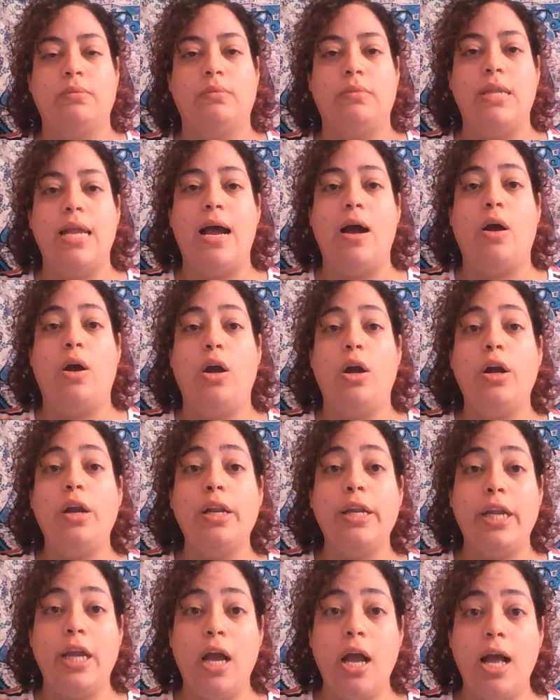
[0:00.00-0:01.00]
Now,
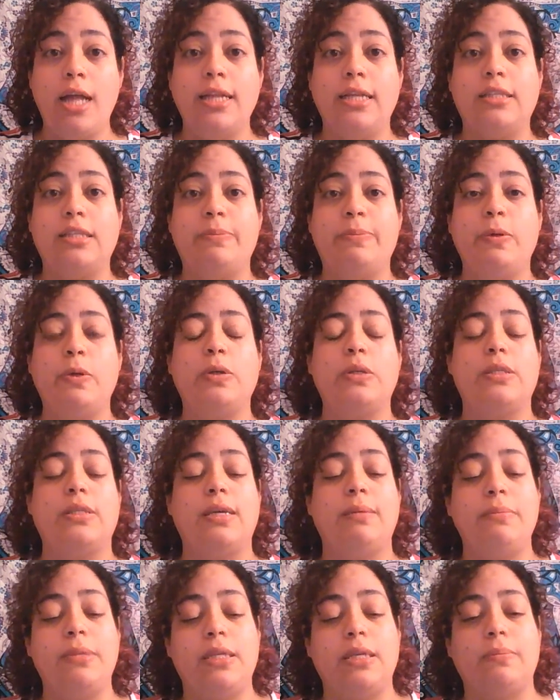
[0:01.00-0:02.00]
early on, the typical
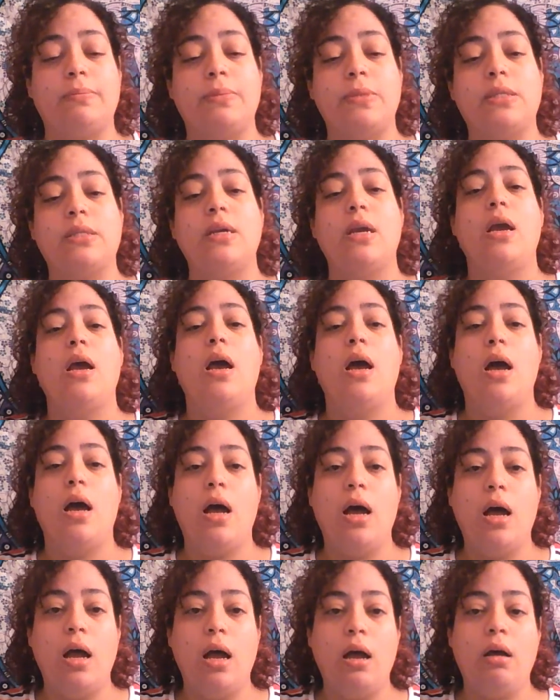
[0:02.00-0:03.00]
symptoms
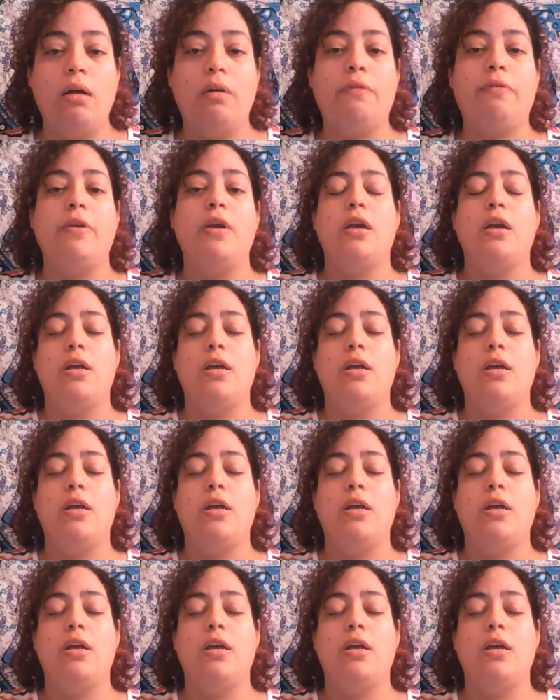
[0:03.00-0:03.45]
of